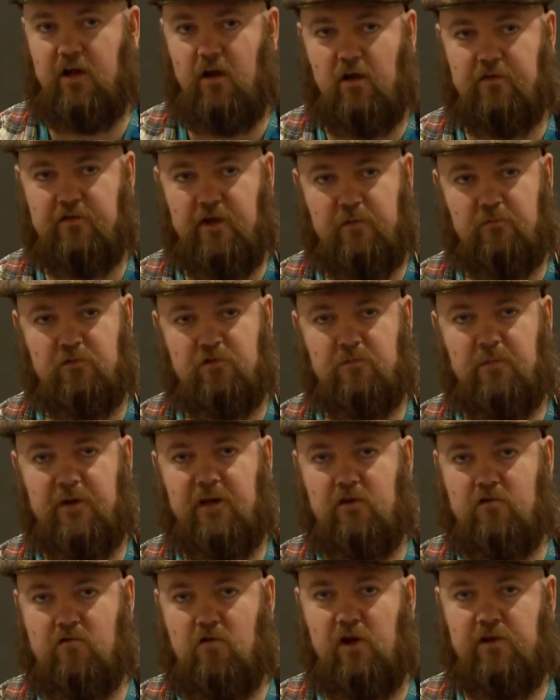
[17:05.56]
I was able to meet
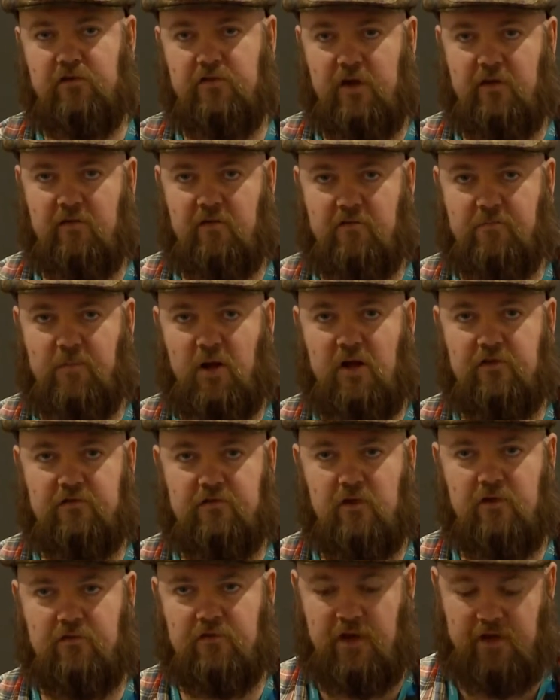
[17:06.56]
the criteria of
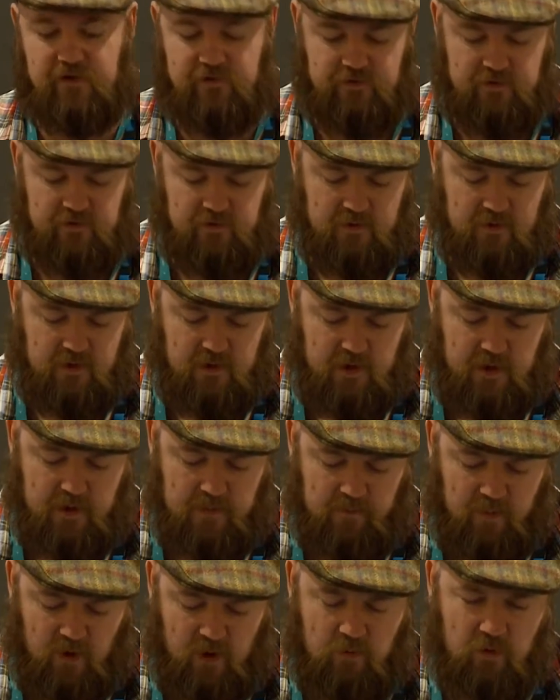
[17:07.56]
personalisation,
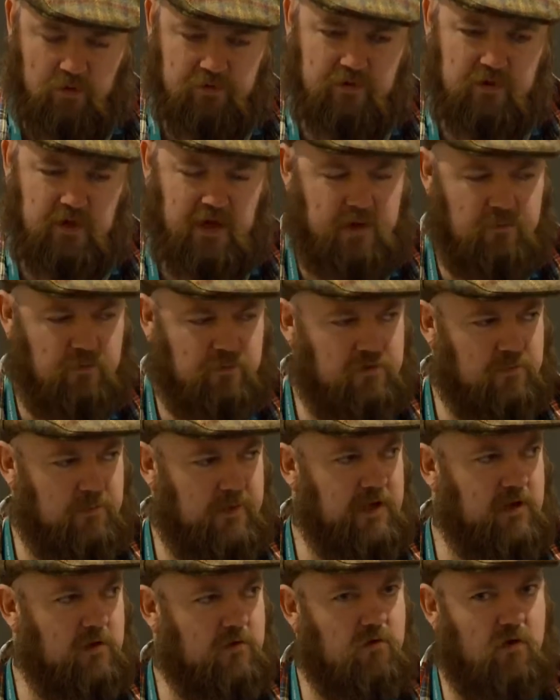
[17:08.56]
but I wasn't able to
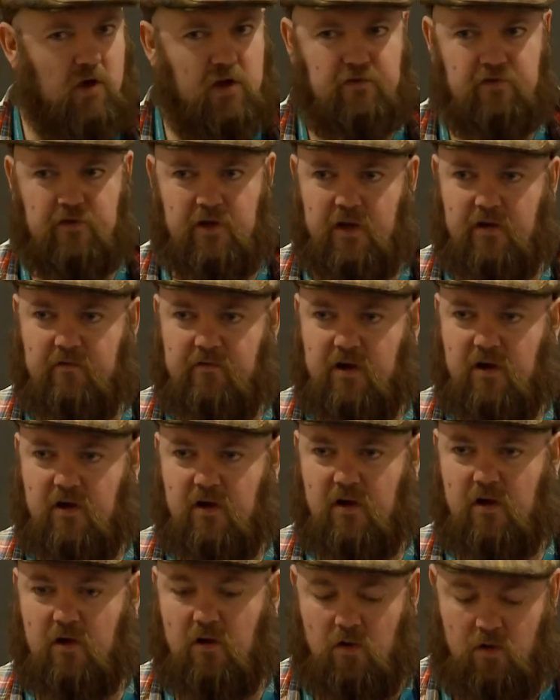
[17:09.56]
meet the criteria
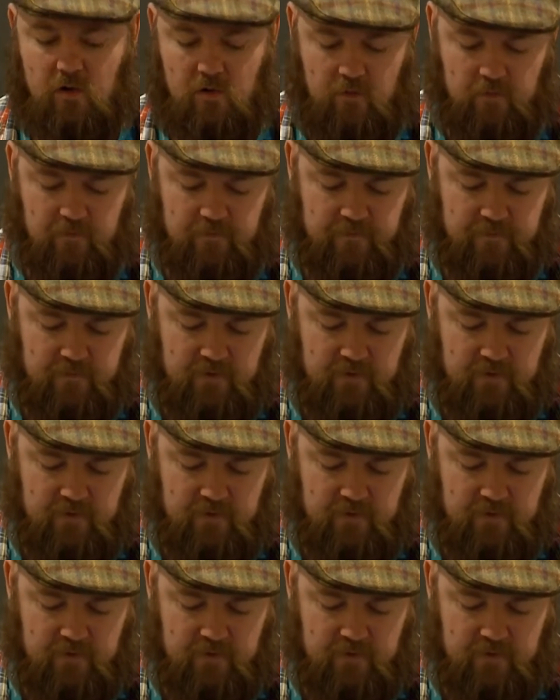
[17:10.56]
of